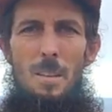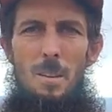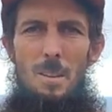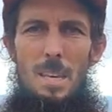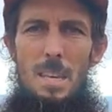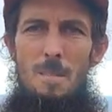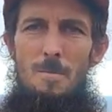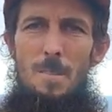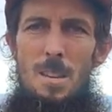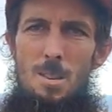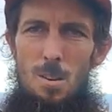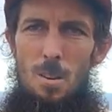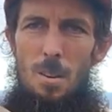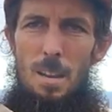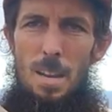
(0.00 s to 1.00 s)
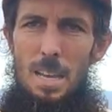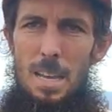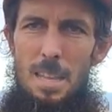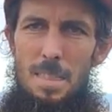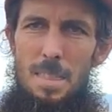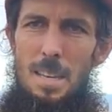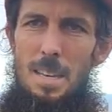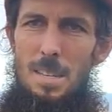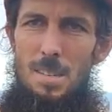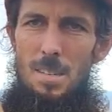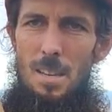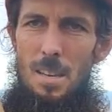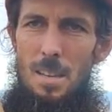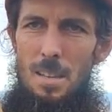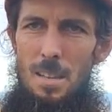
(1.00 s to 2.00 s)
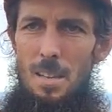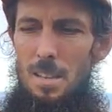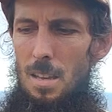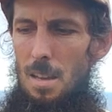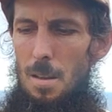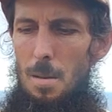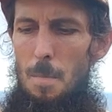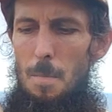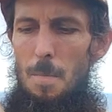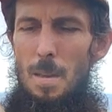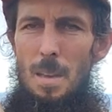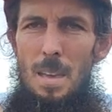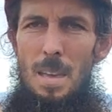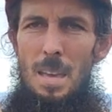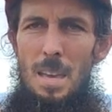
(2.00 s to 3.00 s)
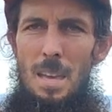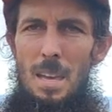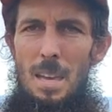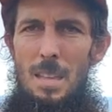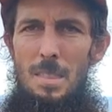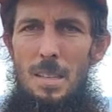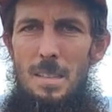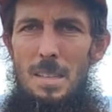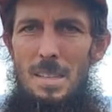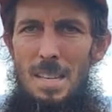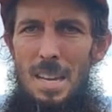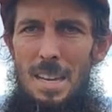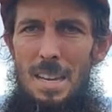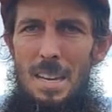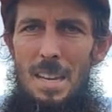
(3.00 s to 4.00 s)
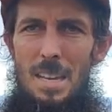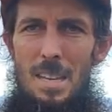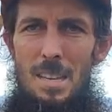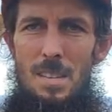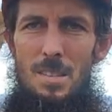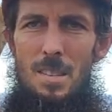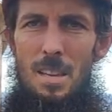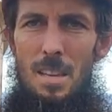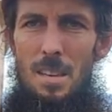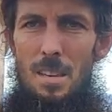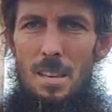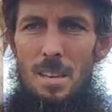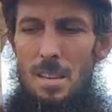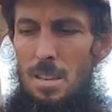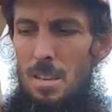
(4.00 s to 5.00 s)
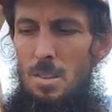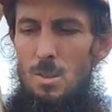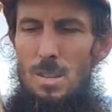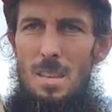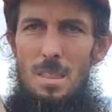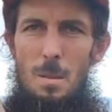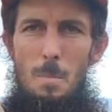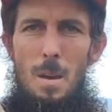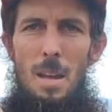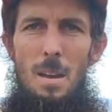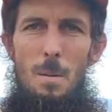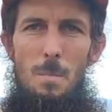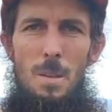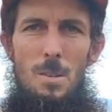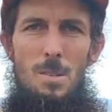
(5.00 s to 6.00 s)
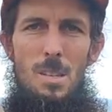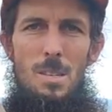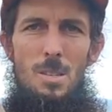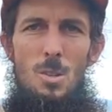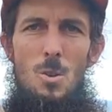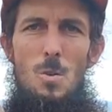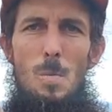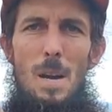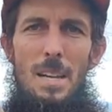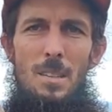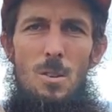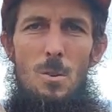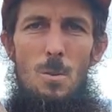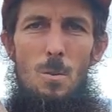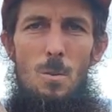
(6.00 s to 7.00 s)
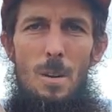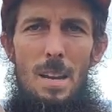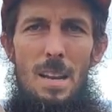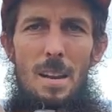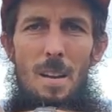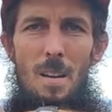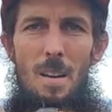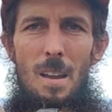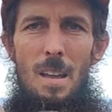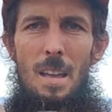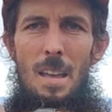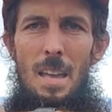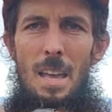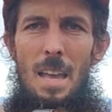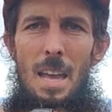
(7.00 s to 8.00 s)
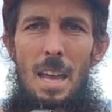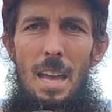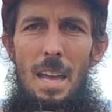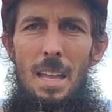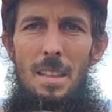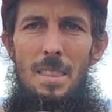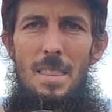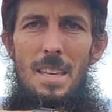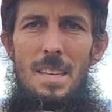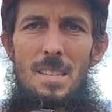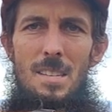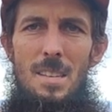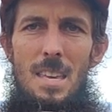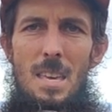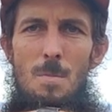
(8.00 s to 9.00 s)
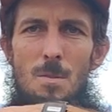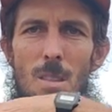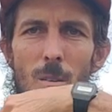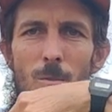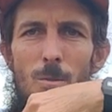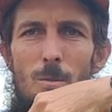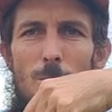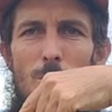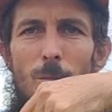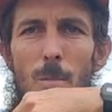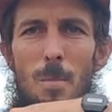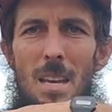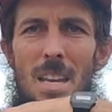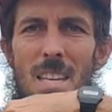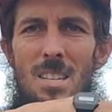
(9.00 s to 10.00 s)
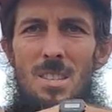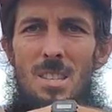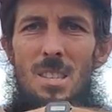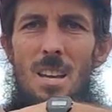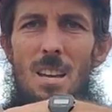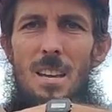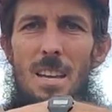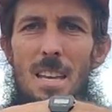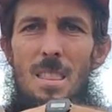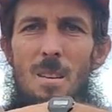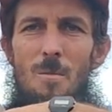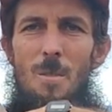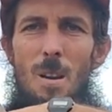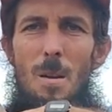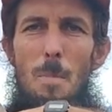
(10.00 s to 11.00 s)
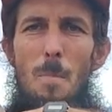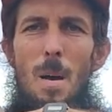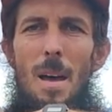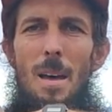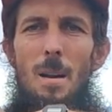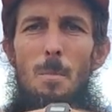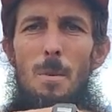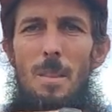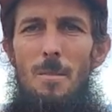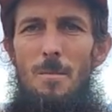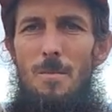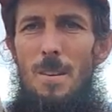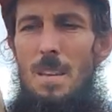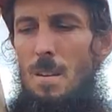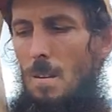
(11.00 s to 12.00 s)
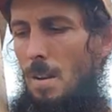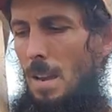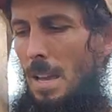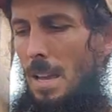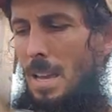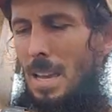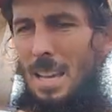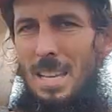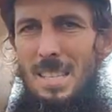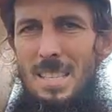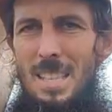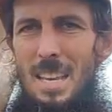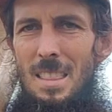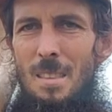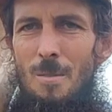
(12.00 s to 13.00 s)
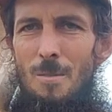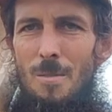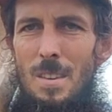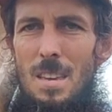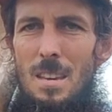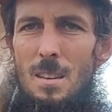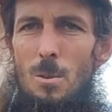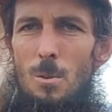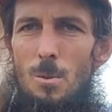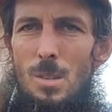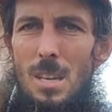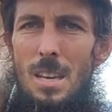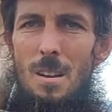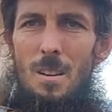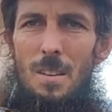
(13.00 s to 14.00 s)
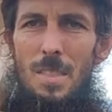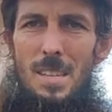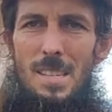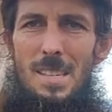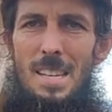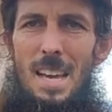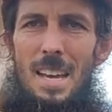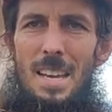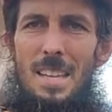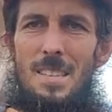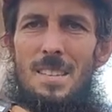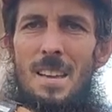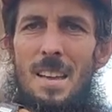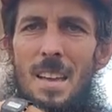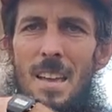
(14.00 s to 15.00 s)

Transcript: other key feature in this in the design is that you see in the bottom there's this 2x2 right here, and this keeps the food from getting stuck in the very bottom of the feeder. Instead, the feed goes here on the sides